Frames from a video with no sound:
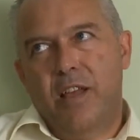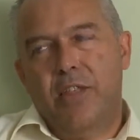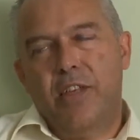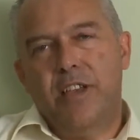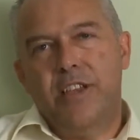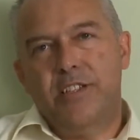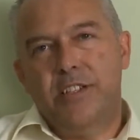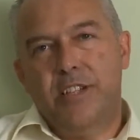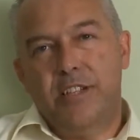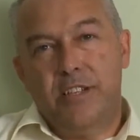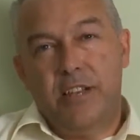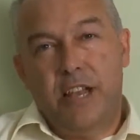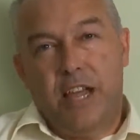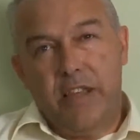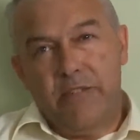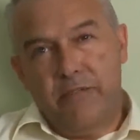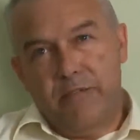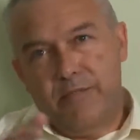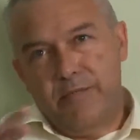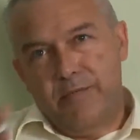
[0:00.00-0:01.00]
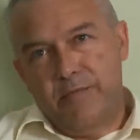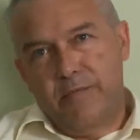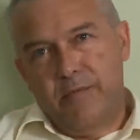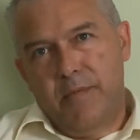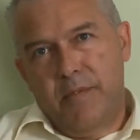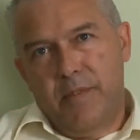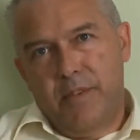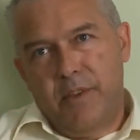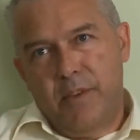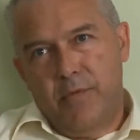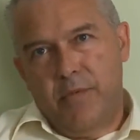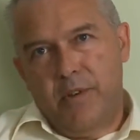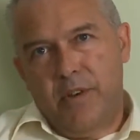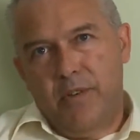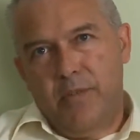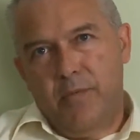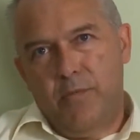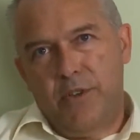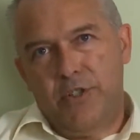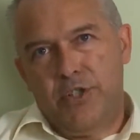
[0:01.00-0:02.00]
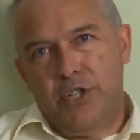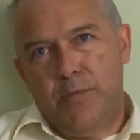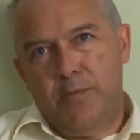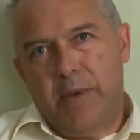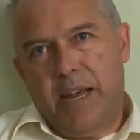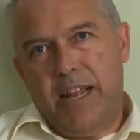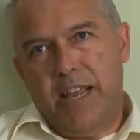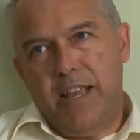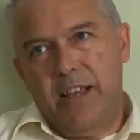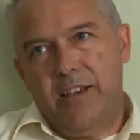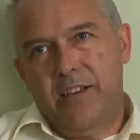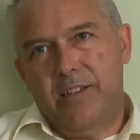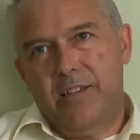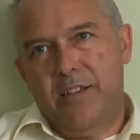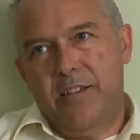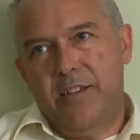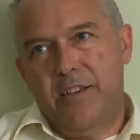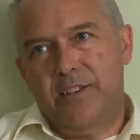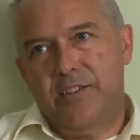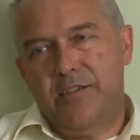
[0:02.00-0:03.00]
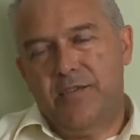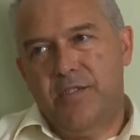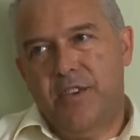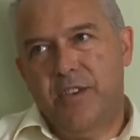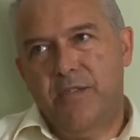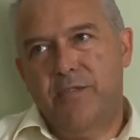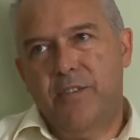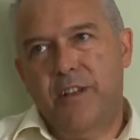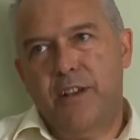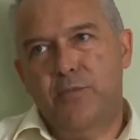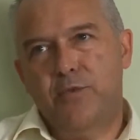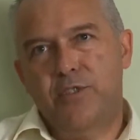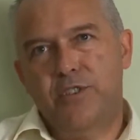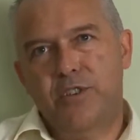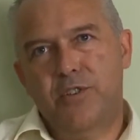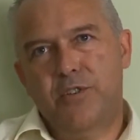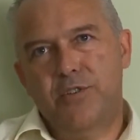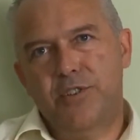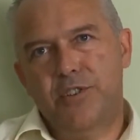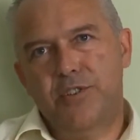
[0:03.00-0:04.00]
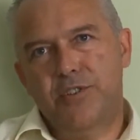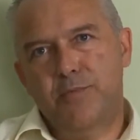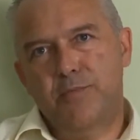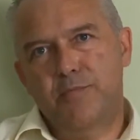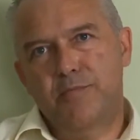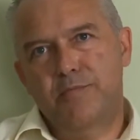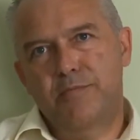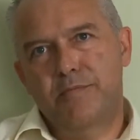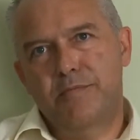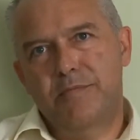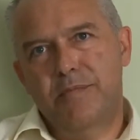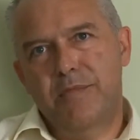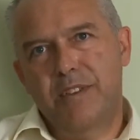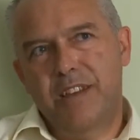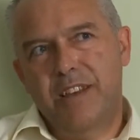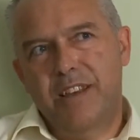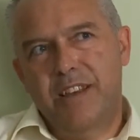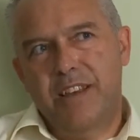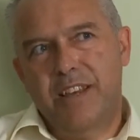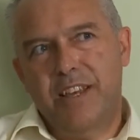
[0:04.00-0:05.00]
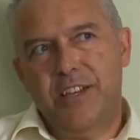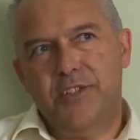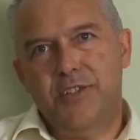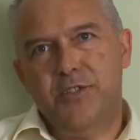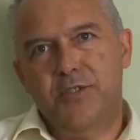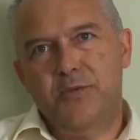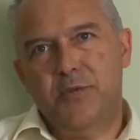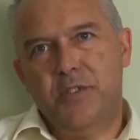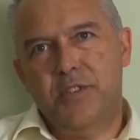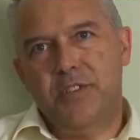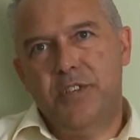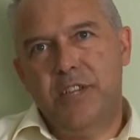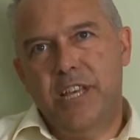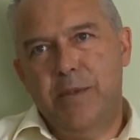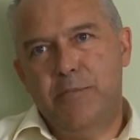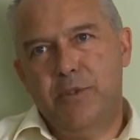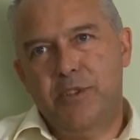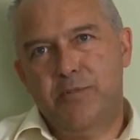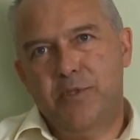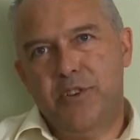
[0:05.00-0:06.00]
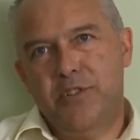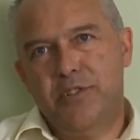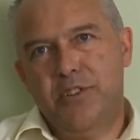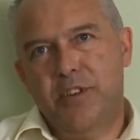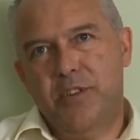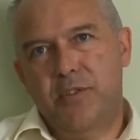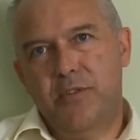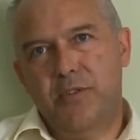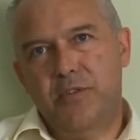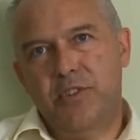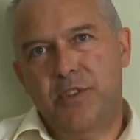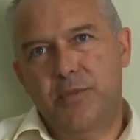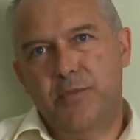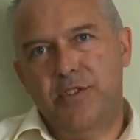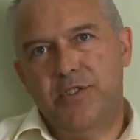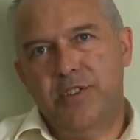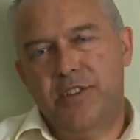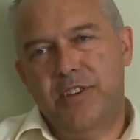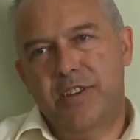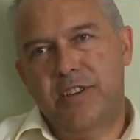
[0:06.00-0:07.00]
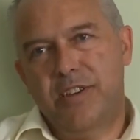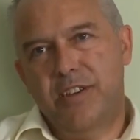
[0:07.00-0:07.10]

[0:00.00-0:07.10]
things in his life that were Germanic, and this, he felt, was causing some issues with his neighbours because they thought he was a